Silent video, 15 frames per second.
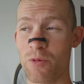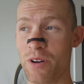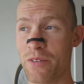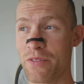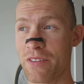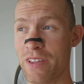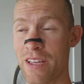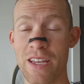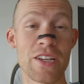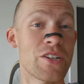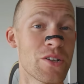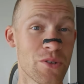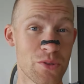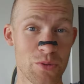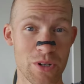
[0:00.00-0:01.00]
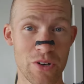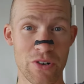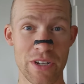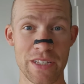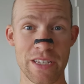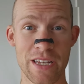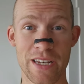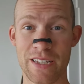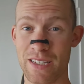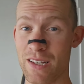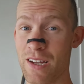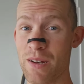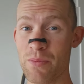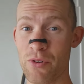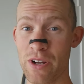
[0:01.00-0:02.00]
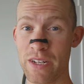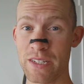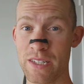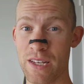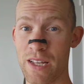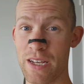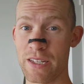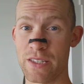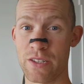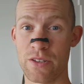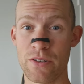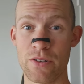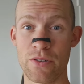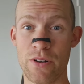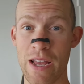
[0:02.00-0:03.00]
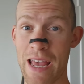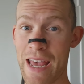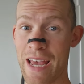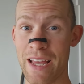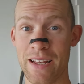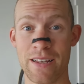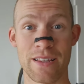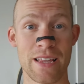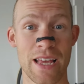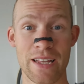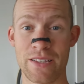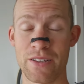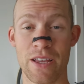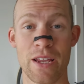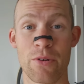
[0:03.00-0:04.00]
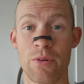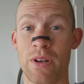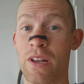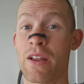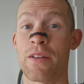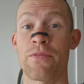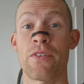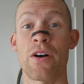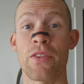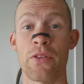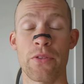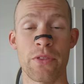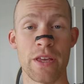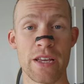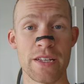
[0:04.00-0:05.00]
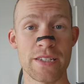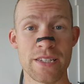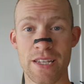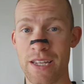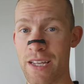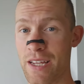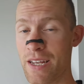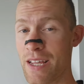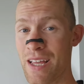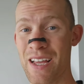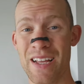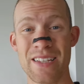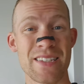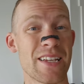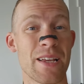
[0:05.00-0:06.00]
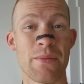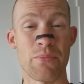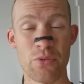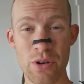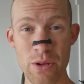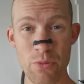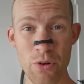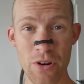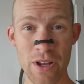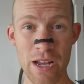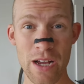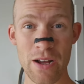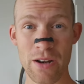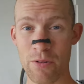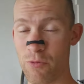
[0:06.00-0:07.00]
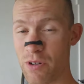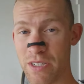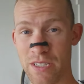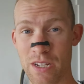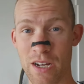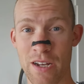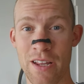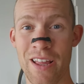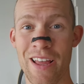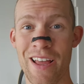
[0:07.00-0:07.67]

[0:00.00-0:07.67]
One of the issues with creatine is a lot of brands like to add that together with a lot of other things in, say, your pre-workout and what's not.